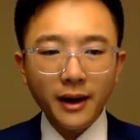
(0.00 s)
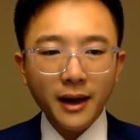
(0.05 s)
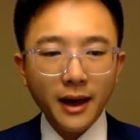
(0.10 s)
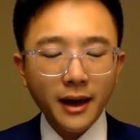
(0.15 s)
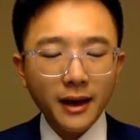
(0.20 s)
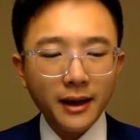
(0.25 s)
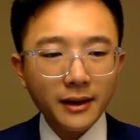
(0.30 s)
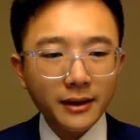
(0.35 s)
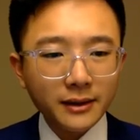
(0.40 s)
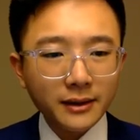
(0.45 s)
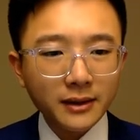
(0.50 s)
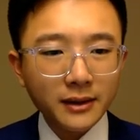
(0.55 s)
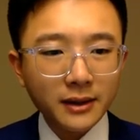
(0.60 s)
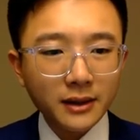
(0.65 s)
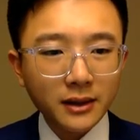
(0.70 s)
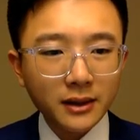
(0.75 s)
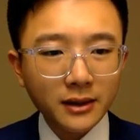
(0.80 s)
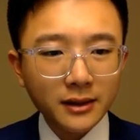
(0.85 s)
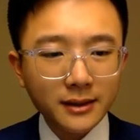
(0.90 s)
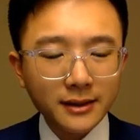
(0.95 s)
and
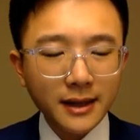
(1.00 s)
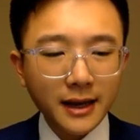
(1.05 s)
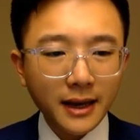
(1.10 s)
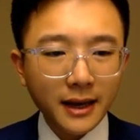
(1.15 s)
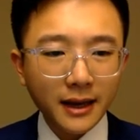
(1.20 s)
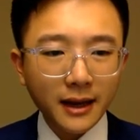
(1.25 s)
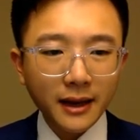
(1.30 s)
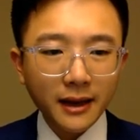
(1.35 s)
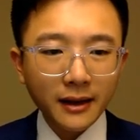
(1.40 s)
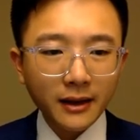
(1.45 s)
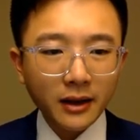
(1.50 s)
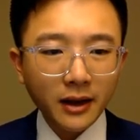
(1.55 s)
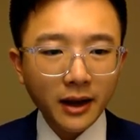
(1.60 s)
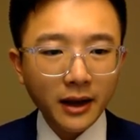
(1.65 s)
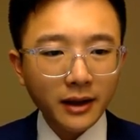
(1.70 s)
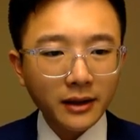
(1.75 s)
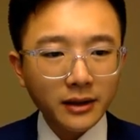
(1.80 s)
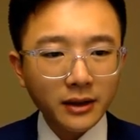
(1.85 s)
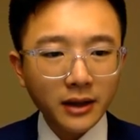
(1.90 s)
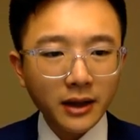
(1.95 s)
say, and okay,
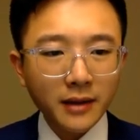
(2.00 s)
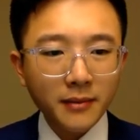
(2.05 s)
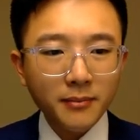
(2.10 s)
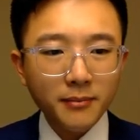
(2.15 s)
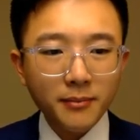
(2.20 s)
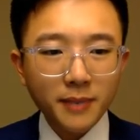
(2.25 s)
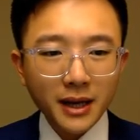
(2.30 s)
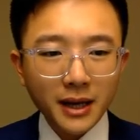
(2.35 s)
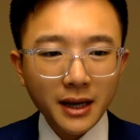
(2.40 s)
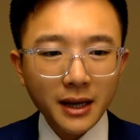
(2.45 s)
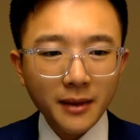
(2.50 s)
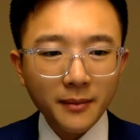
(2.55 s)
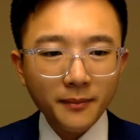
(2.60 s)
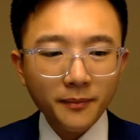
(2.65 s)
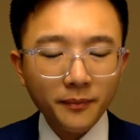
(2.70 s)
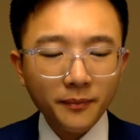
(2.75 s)
so in B